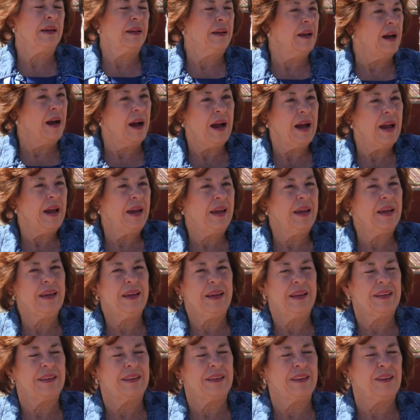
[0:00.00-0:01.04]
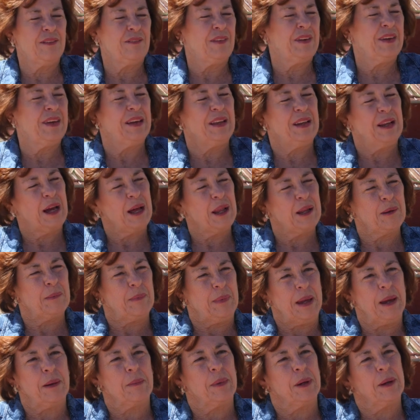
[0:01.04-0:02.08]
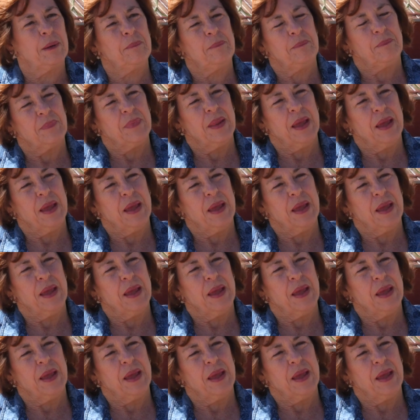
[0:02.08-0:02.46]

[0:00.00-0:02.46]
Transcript: And I, and living in Alabama,